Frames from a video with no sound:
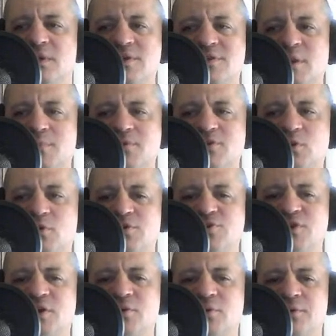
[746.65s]
this episode
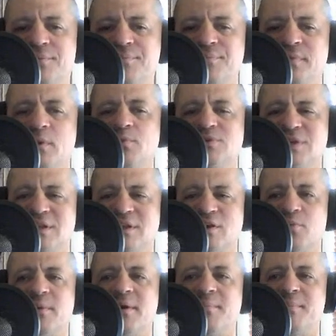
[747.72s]
in general. There was a
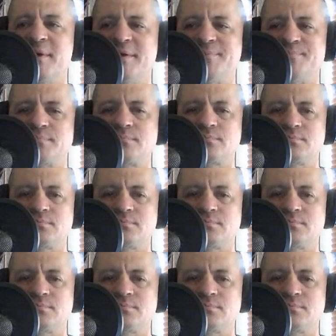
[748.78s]
little bit, but